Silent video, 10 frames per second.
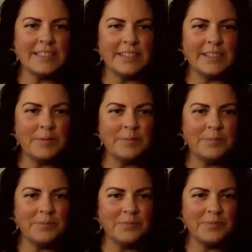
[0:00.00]

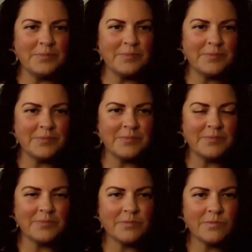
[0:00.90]

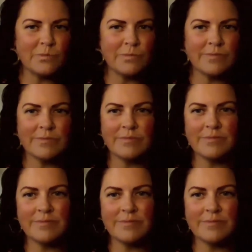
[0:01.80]
The person shown says nothing.